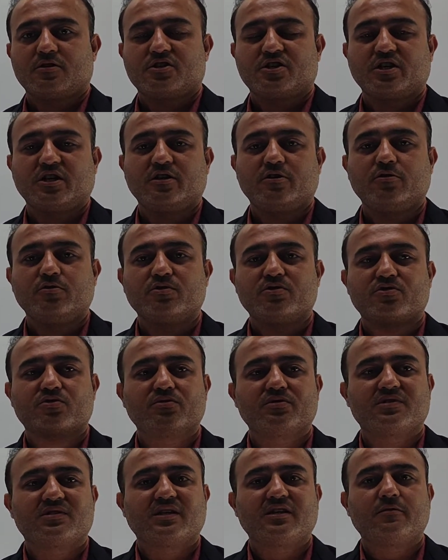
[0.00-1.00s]
she used
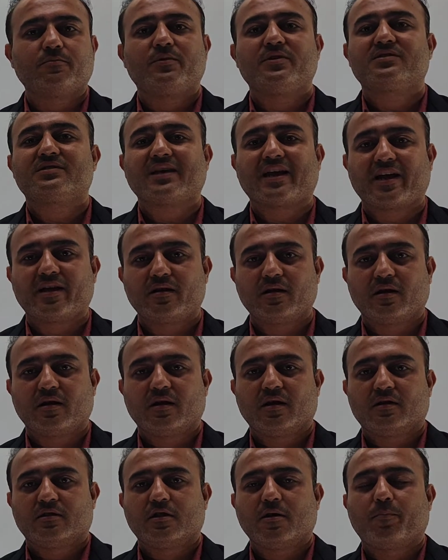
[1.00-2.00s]
to sit
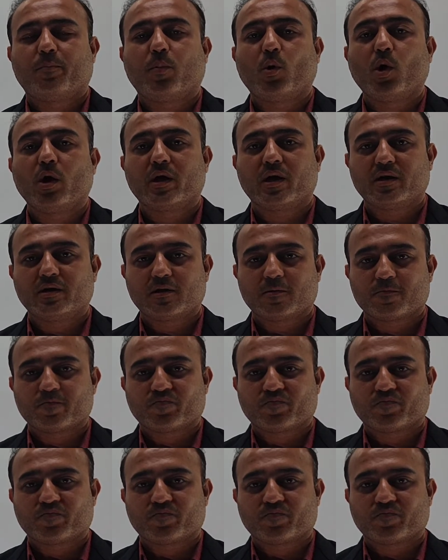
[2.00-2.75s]
beside the poet